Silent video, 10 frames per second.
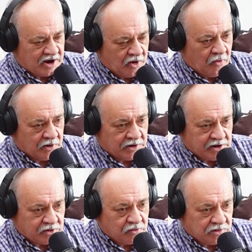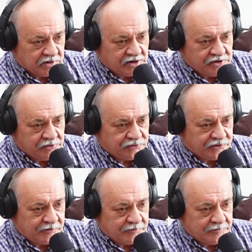go like I used
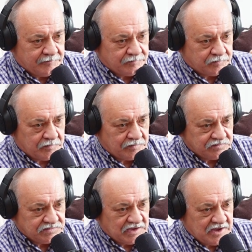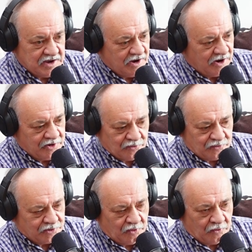to. No. I'm not
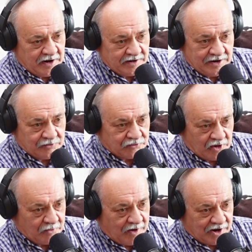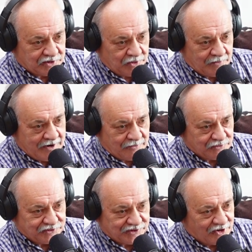going to go down now and try to walk 2
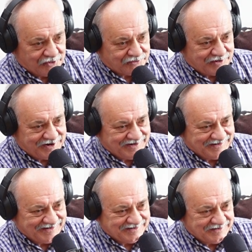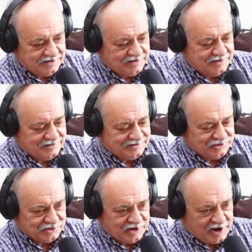hours in the country. No.
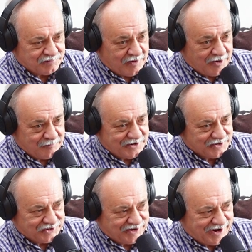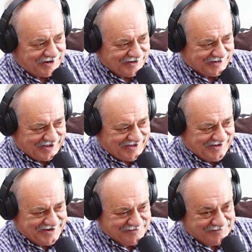Just ask Bob Piercy that. He'll
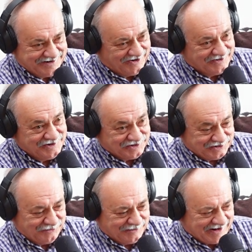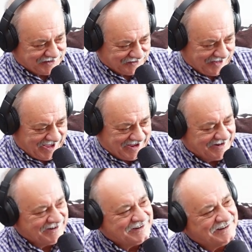tell you we used to do lots of that.
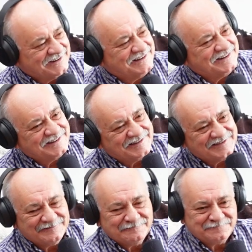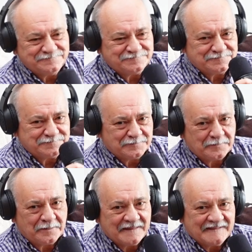Yeah. Mm-hmm.
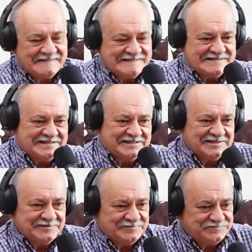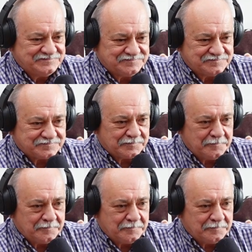Right? Yeah. No.